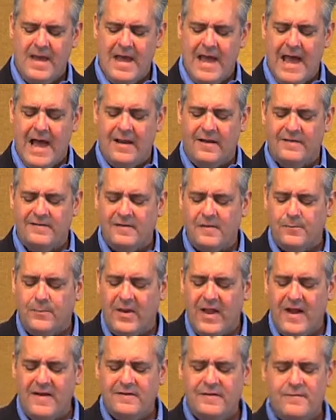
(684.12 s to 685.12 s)
Hell is a
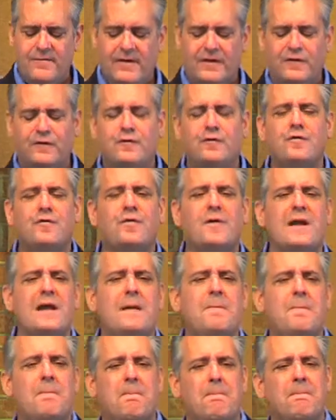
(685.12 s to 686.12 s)
place of
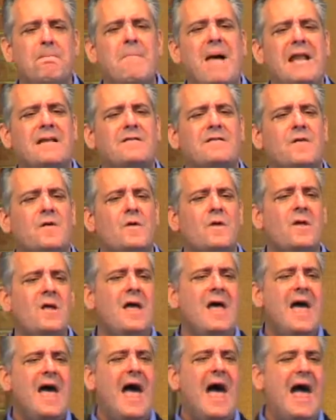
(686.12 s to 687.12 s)
extreme mental
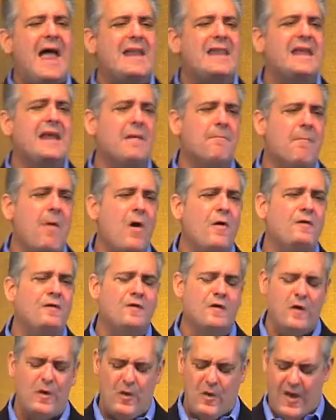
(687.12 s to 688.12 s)
and
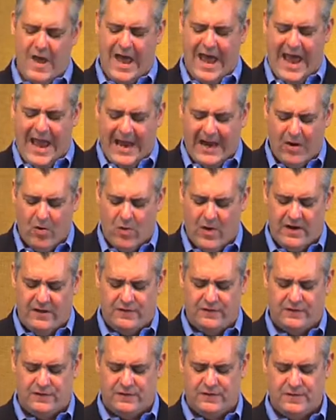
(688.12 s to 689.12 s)
emotional
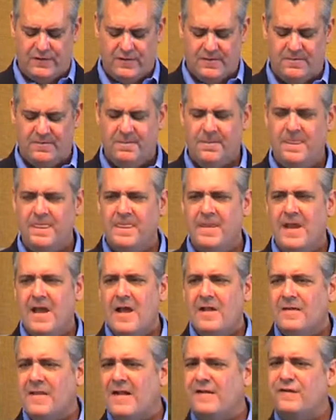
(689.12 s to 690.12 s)
anguish.
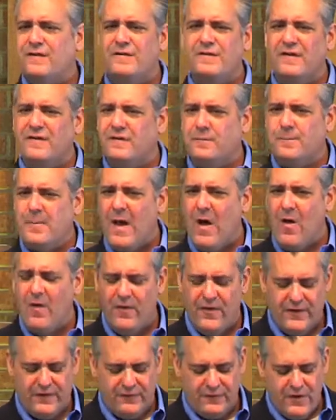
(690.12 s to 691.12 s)
Let's dispel
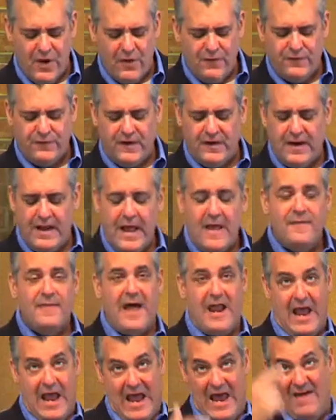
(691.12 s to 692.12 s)
this notion
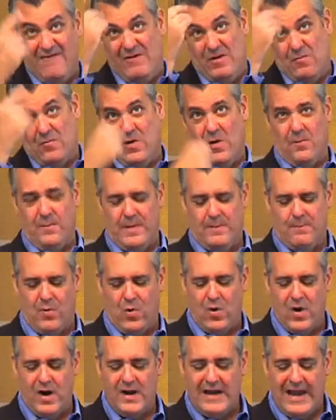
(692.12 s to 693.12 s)
that heaven will be
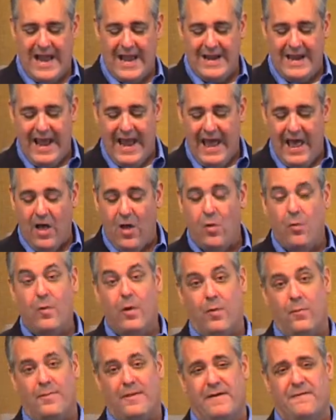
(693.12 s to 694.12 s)
boring and hell
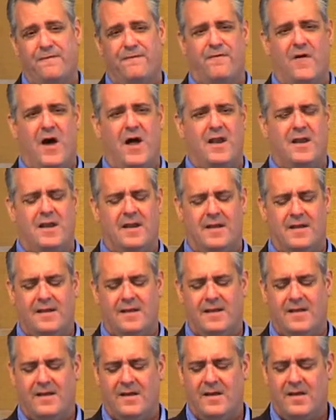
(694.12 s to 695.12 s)
will be fun.
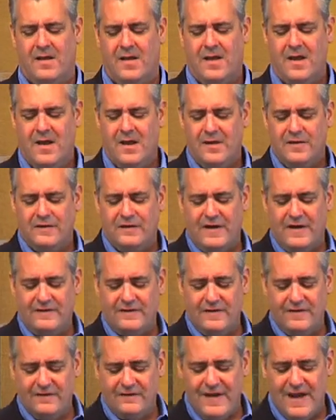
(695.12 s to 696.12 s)

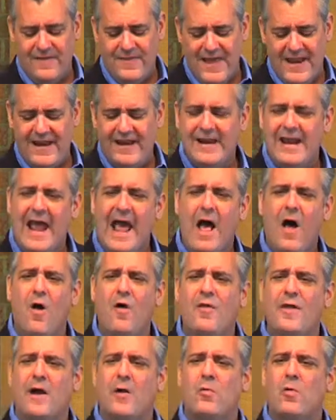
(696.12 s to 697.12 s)
Jesus said that in hell
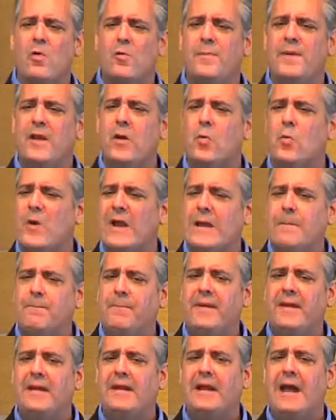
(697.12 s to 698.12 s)
there will be
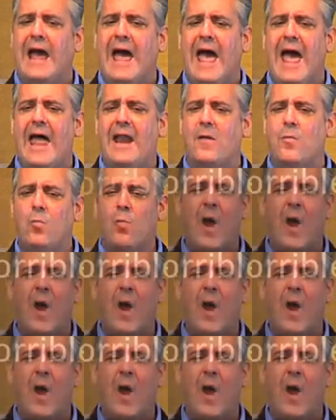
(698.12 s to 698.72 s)
weeping and